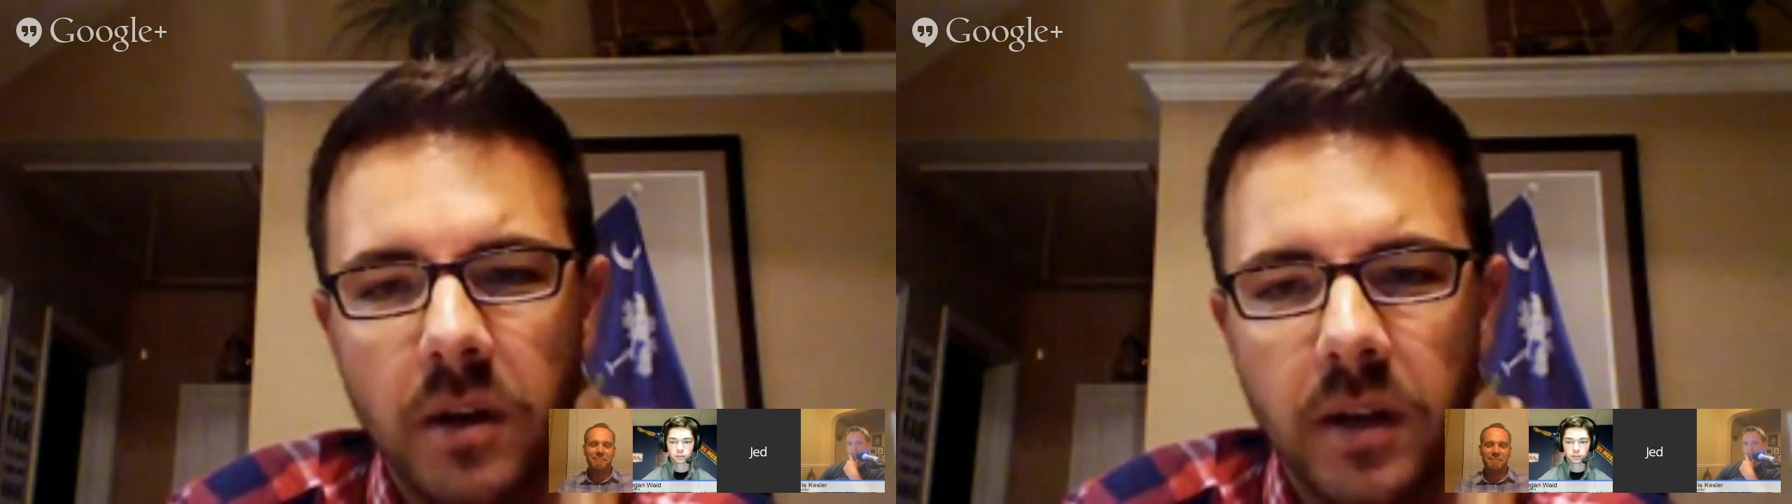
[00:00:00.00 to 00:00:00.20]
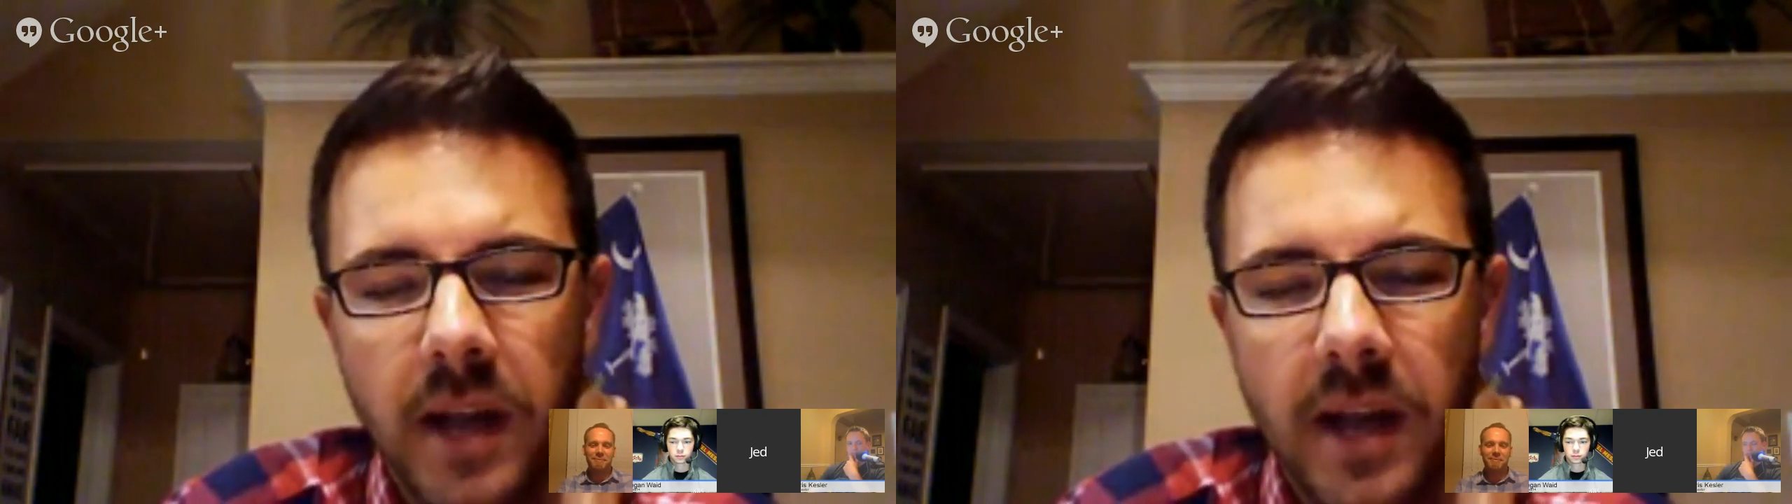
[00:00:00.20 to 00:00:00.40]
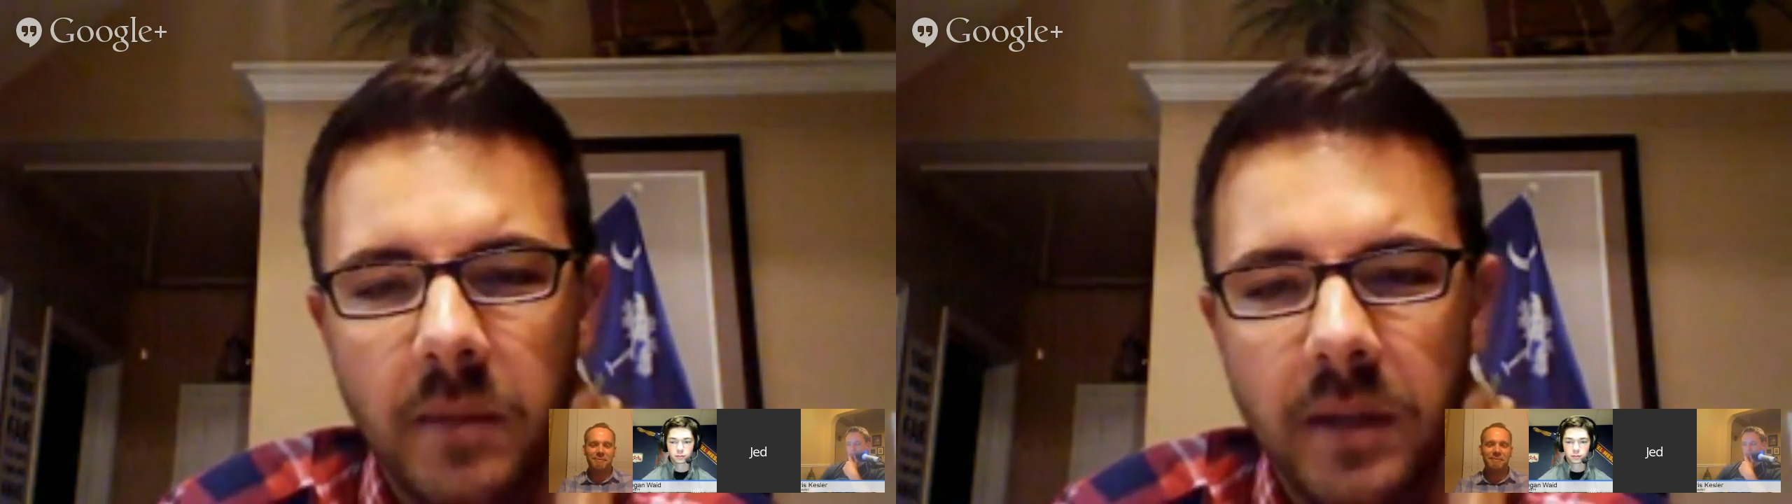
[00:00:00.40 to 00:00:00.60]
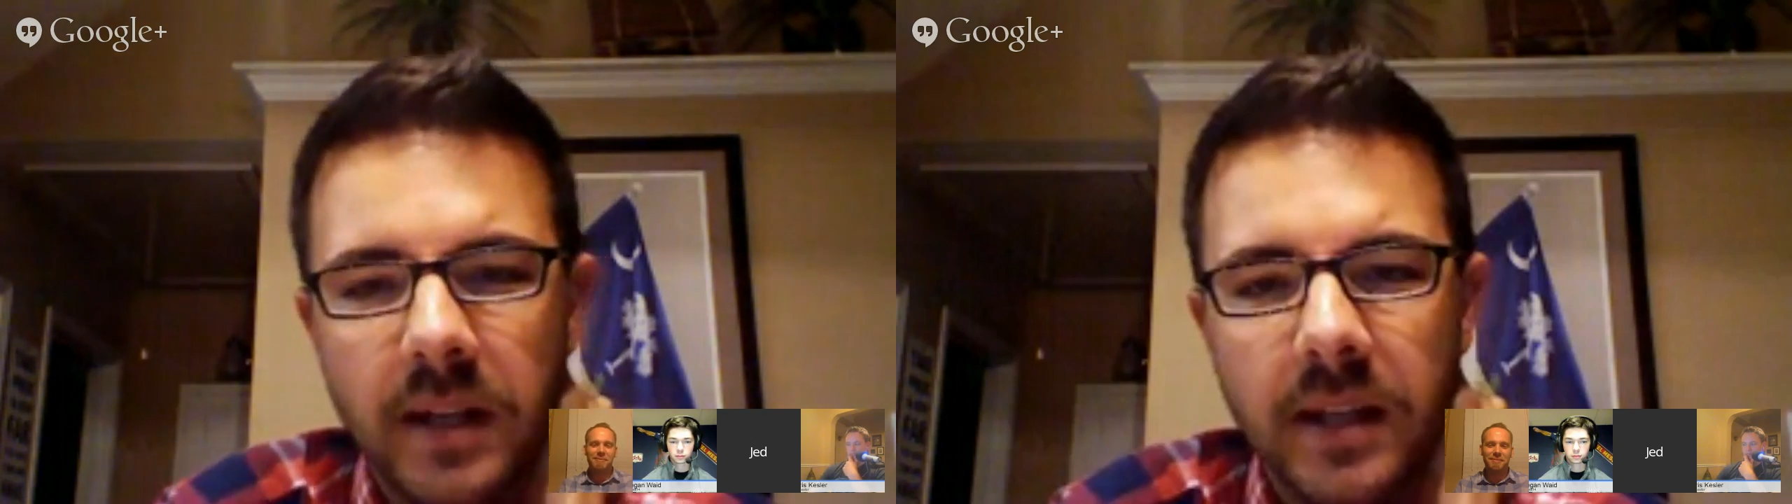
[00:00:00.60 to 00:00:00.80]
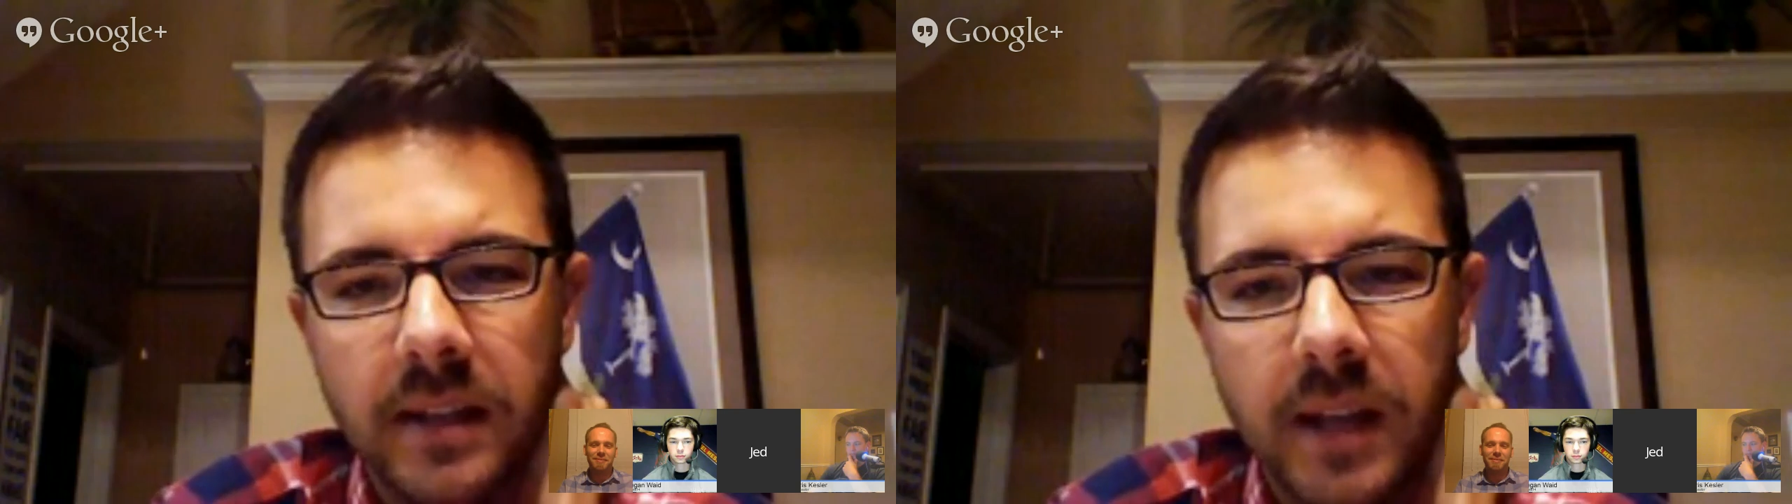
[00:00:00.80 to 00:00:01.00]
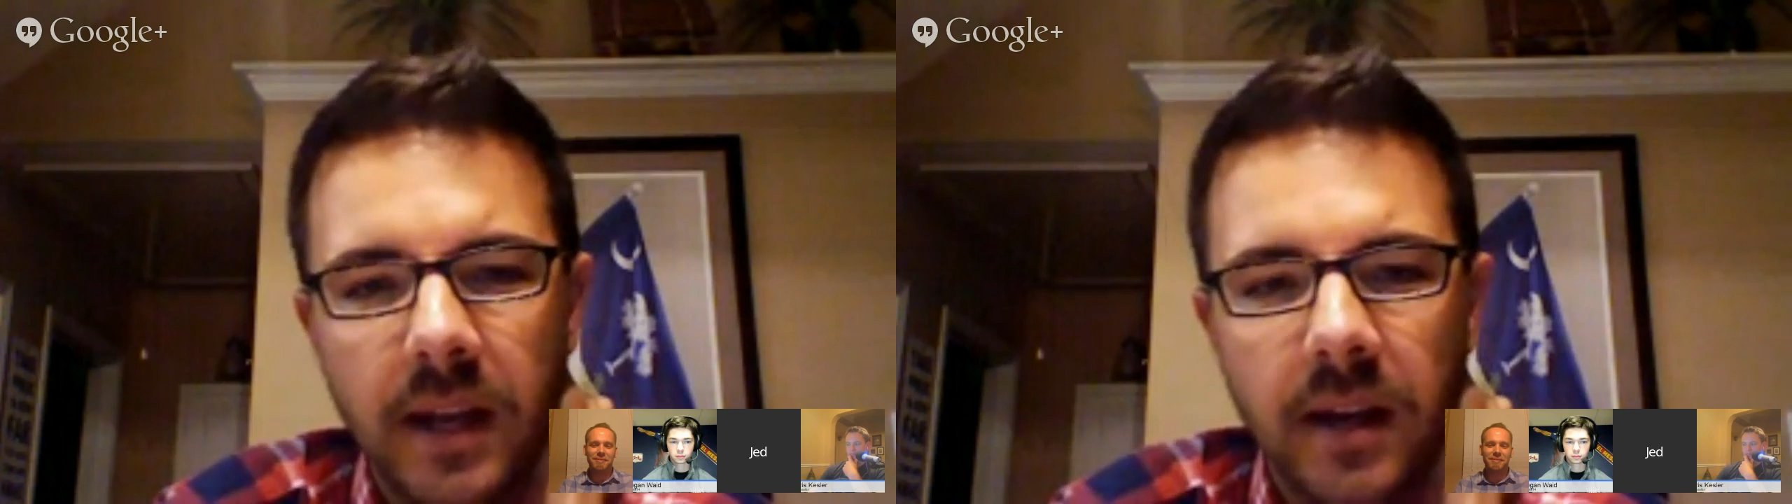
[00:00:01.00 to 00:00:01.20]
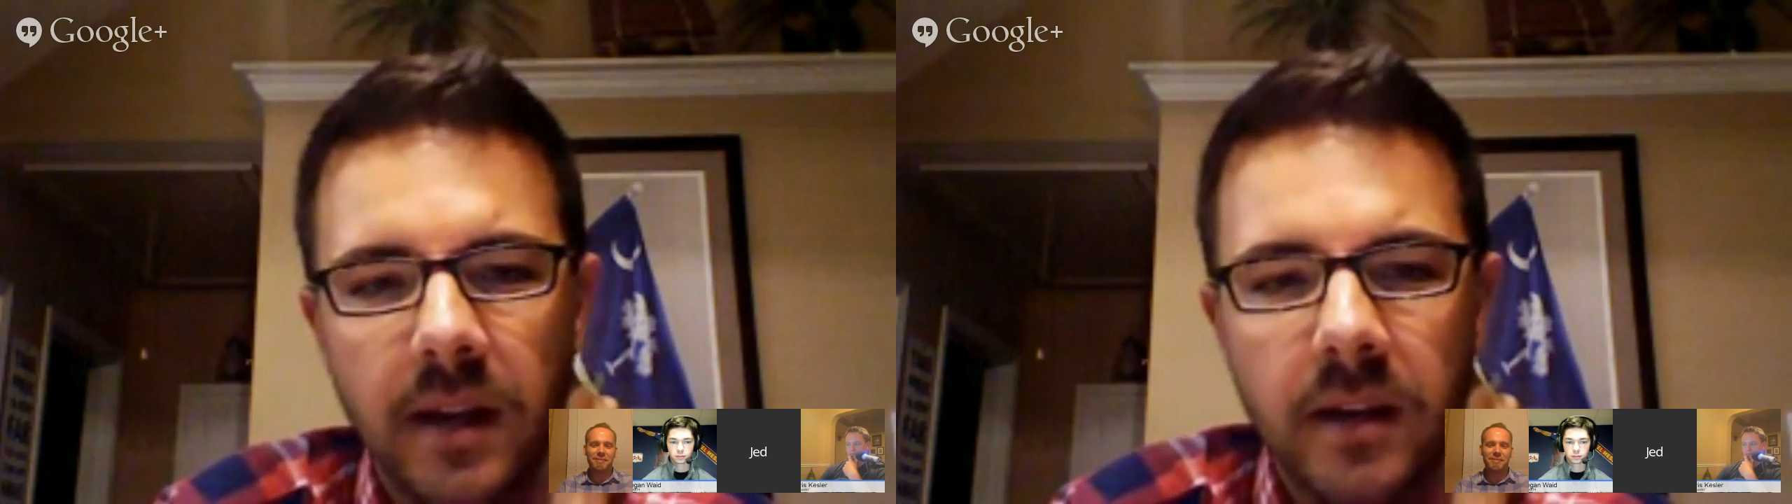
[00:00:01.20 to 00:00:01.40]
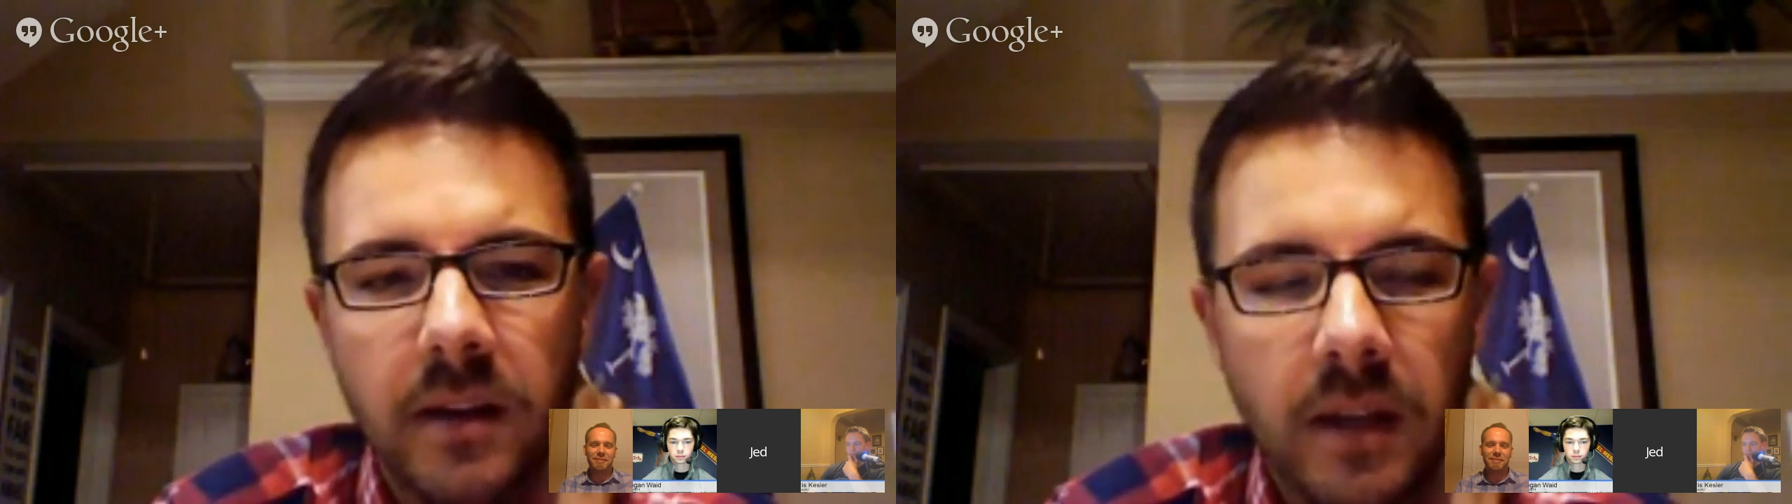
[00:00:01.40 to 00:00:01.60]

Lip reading: Academy in Atlanta